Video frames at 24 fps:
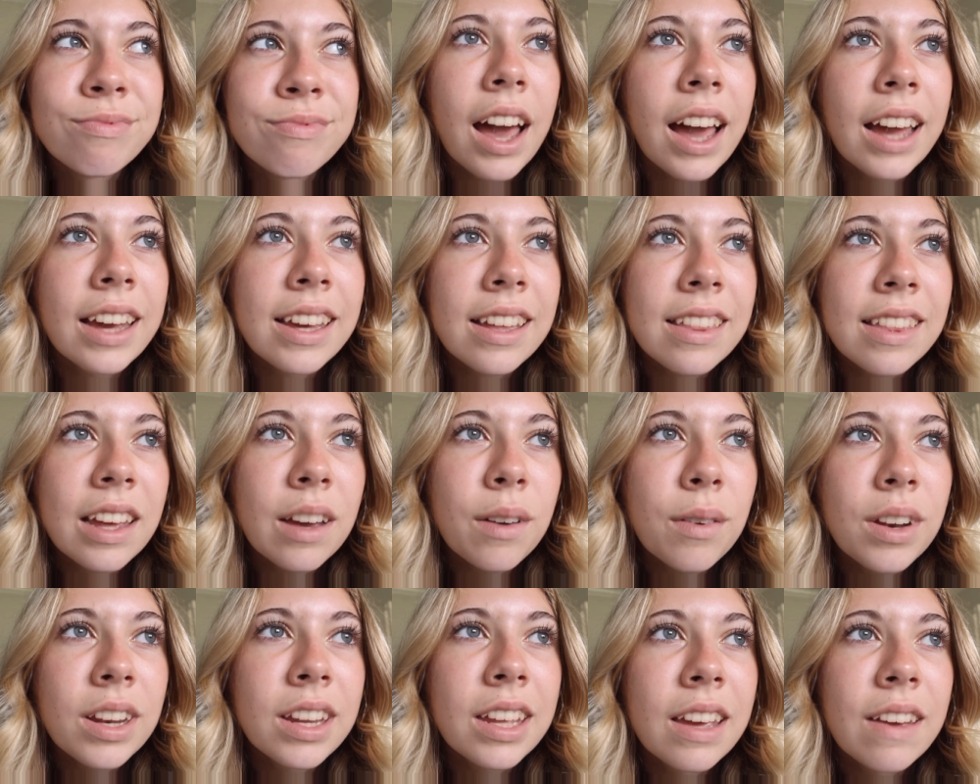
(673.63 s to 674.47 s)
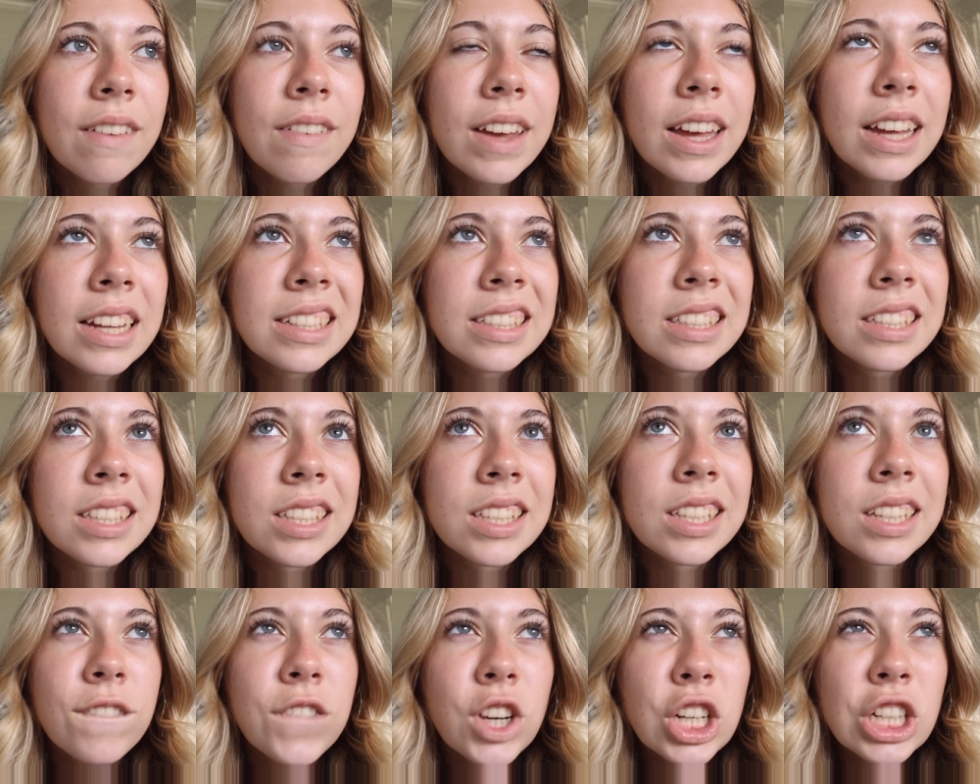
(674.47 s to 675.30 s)
I guess I would give it,
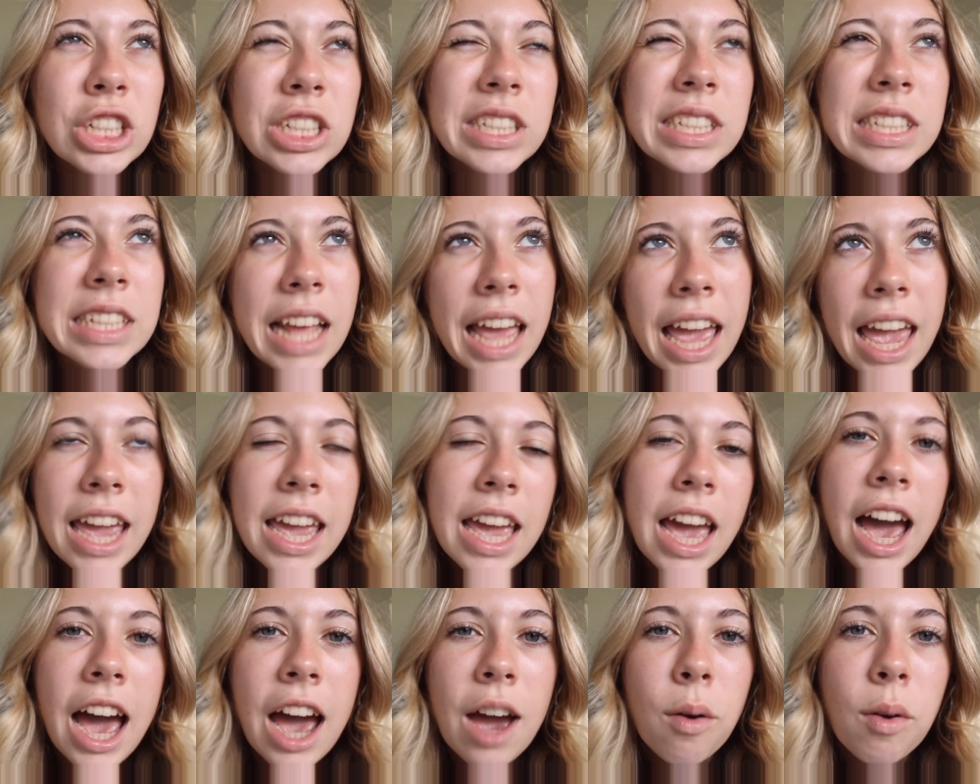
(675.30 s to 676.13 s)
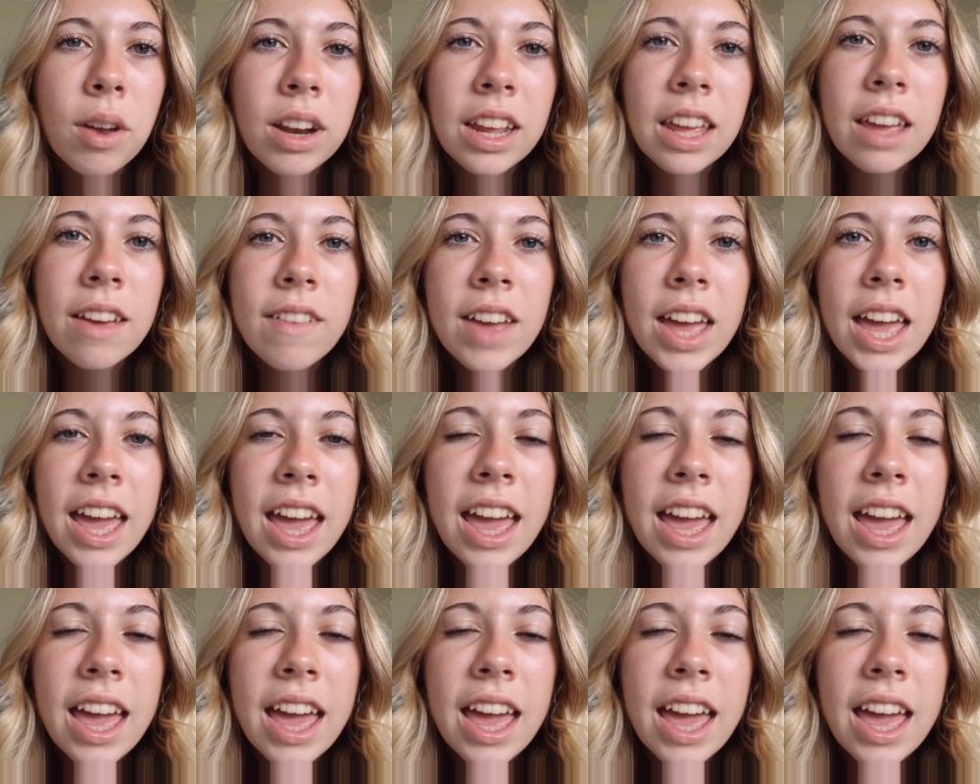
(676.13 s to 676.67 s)
first day, I would give it